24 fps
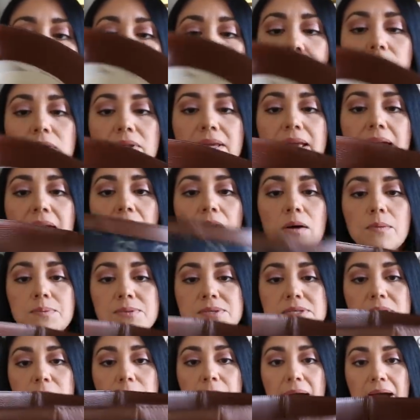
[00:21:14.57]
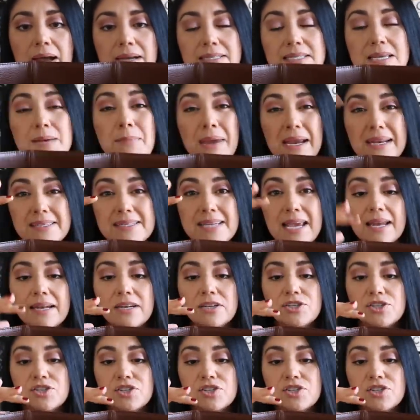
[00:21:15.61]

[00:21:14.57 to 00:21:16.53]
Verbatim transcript: really helps the bag to maintain its